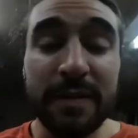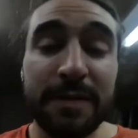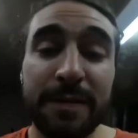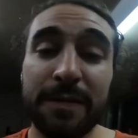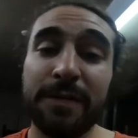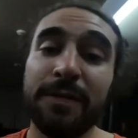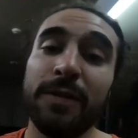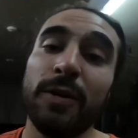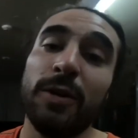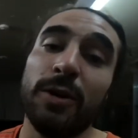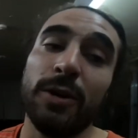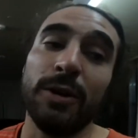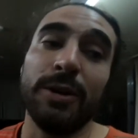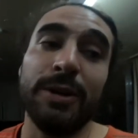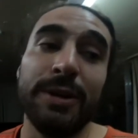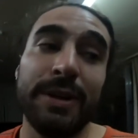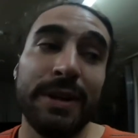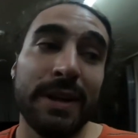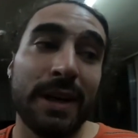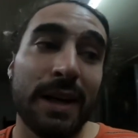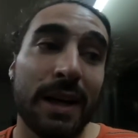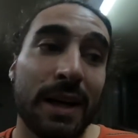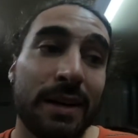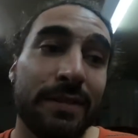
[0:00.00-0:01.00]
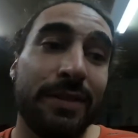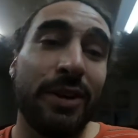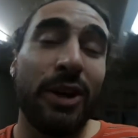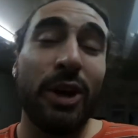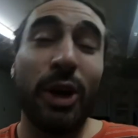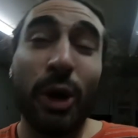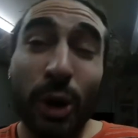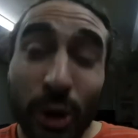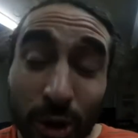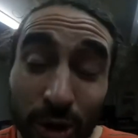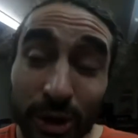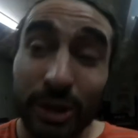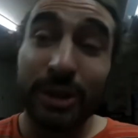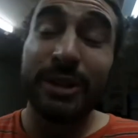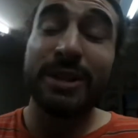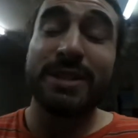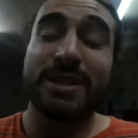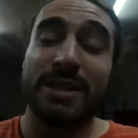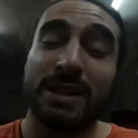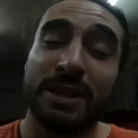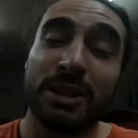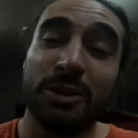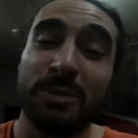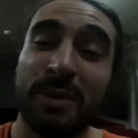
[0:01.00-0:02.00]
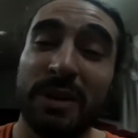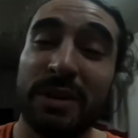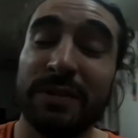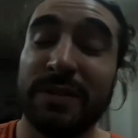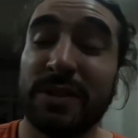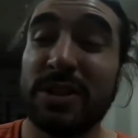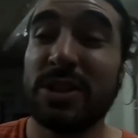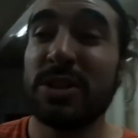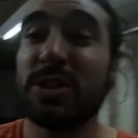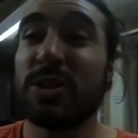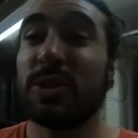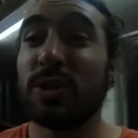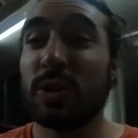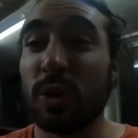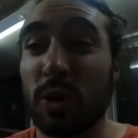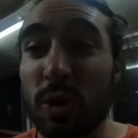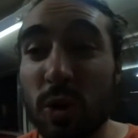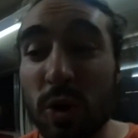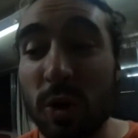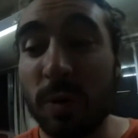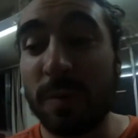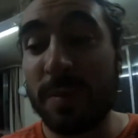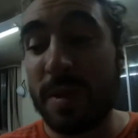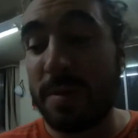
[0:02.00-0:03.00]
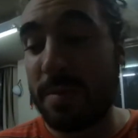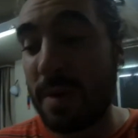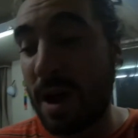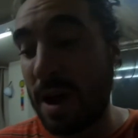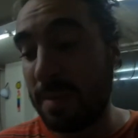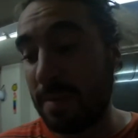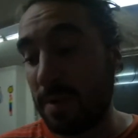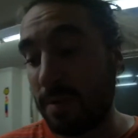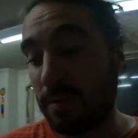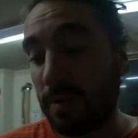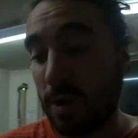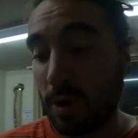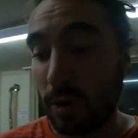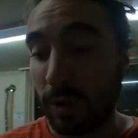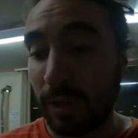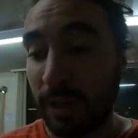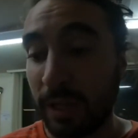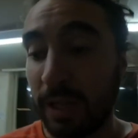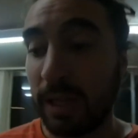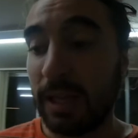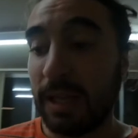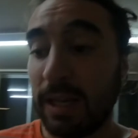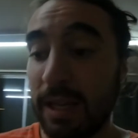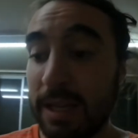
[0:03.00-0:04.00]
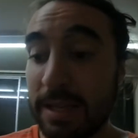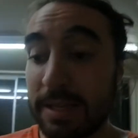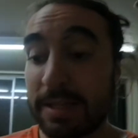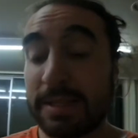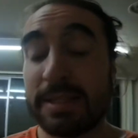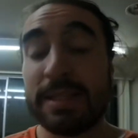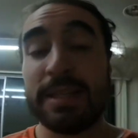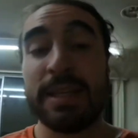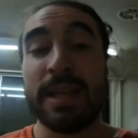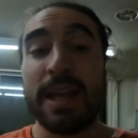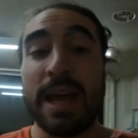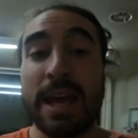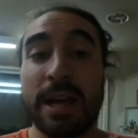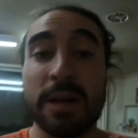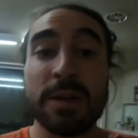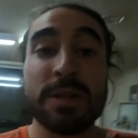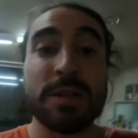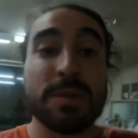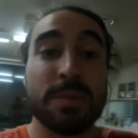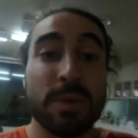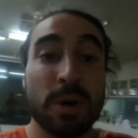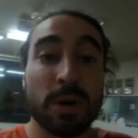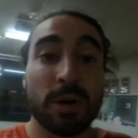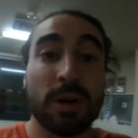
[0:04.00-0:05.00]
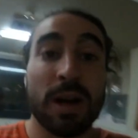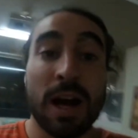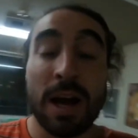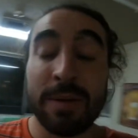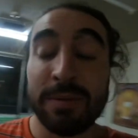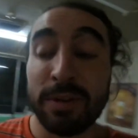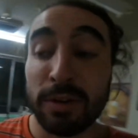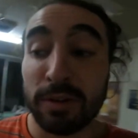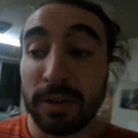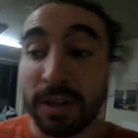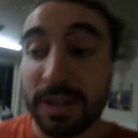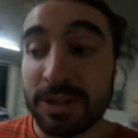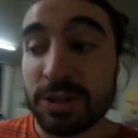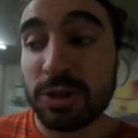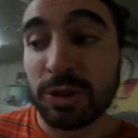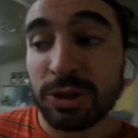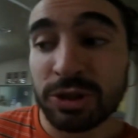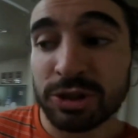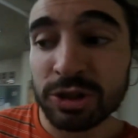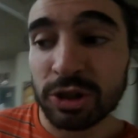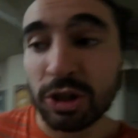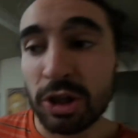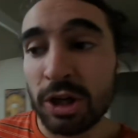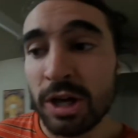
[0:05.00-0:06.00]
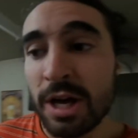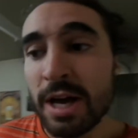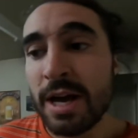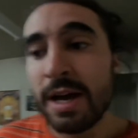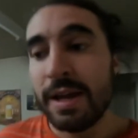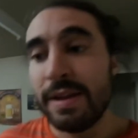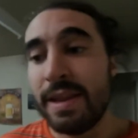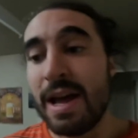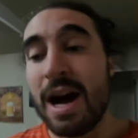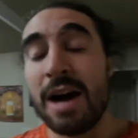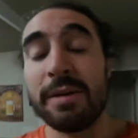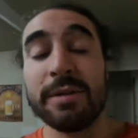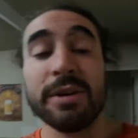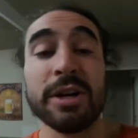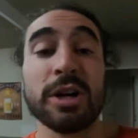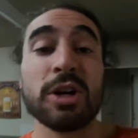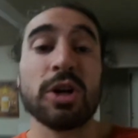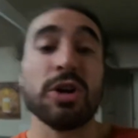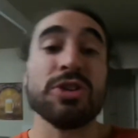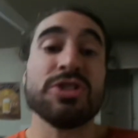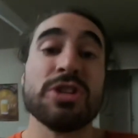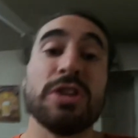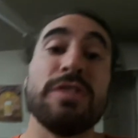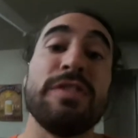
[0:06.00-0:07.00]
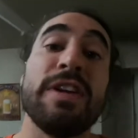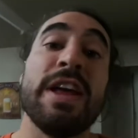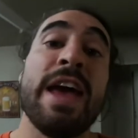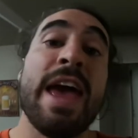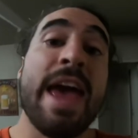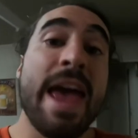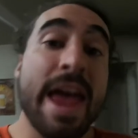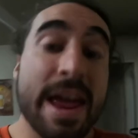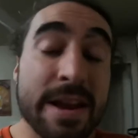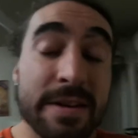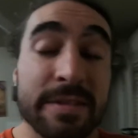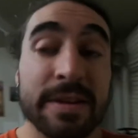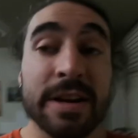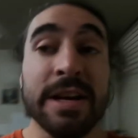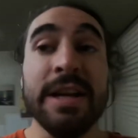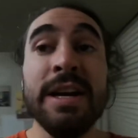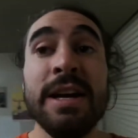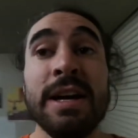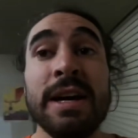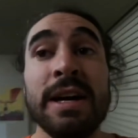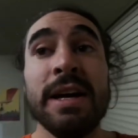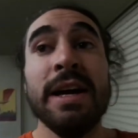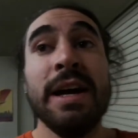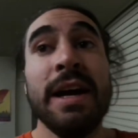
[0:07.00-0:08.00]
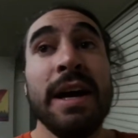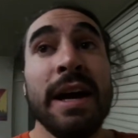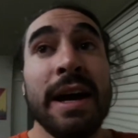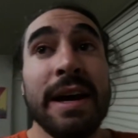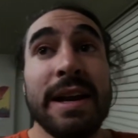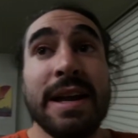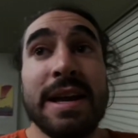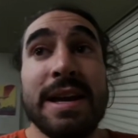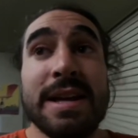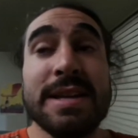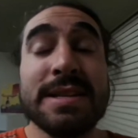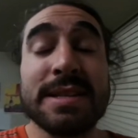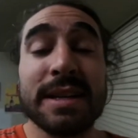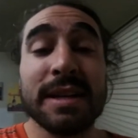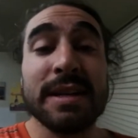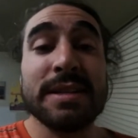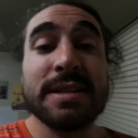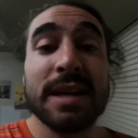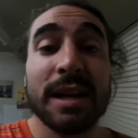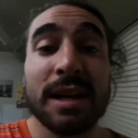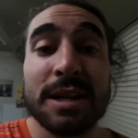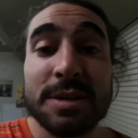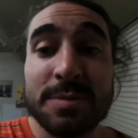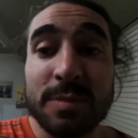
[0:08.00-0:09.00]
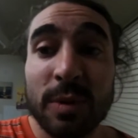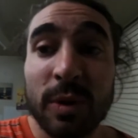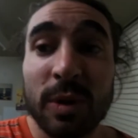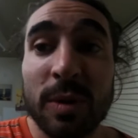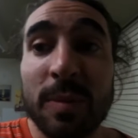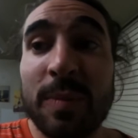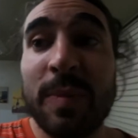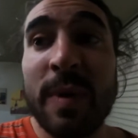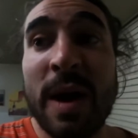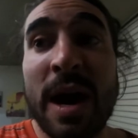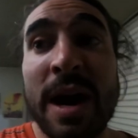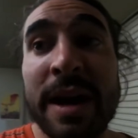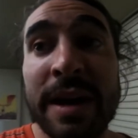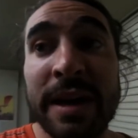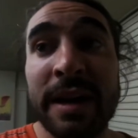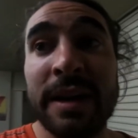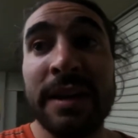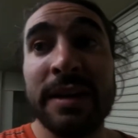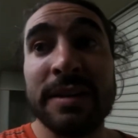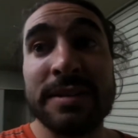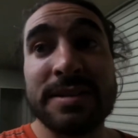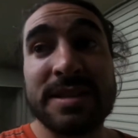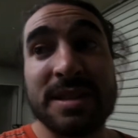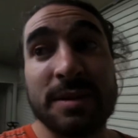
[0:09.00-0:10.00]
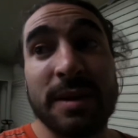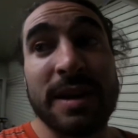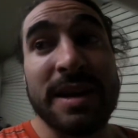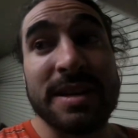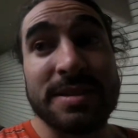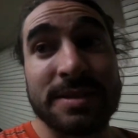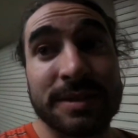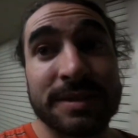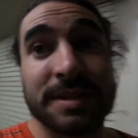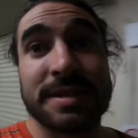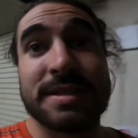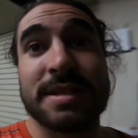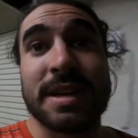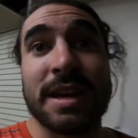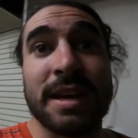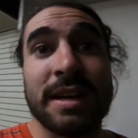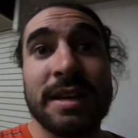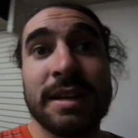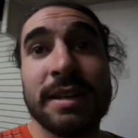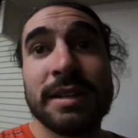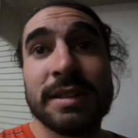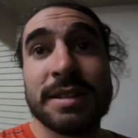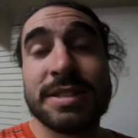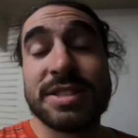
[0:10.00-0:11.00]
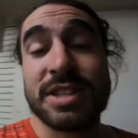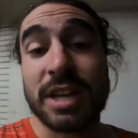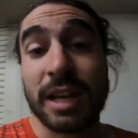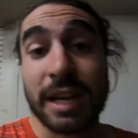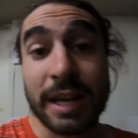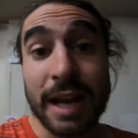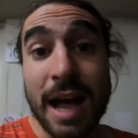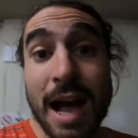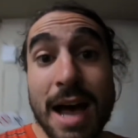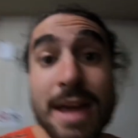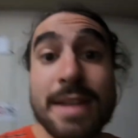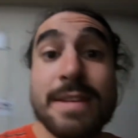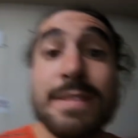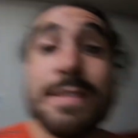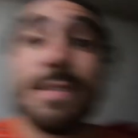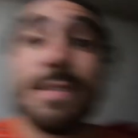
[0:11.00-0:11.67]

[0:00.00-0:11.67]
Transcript: forward, I've heard there's a little bit of a storm that might be rolling in either today or tomorrow. I'm not really too sure. Now I'm going to cross over to Henry and he's going to tell us more about it and see what he's got to say. Let's check it out.